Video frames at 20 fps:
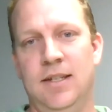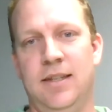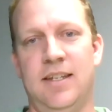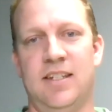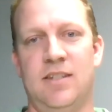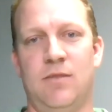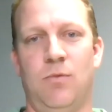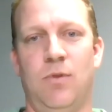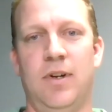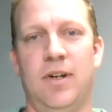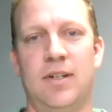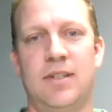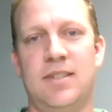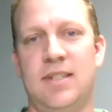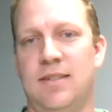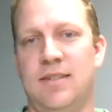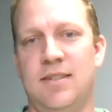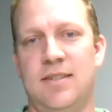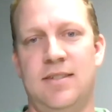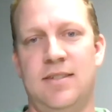this works.
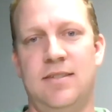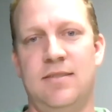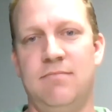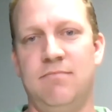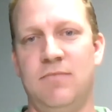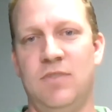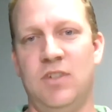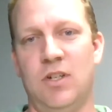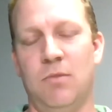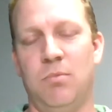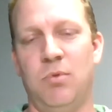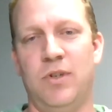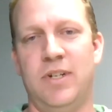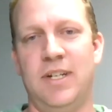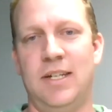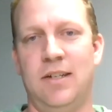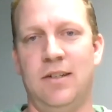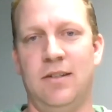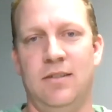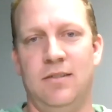You're
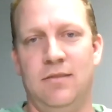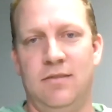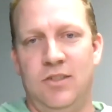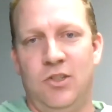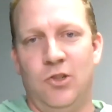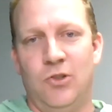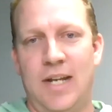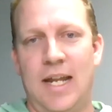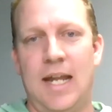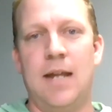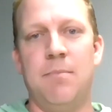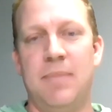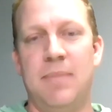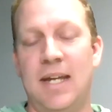putting your name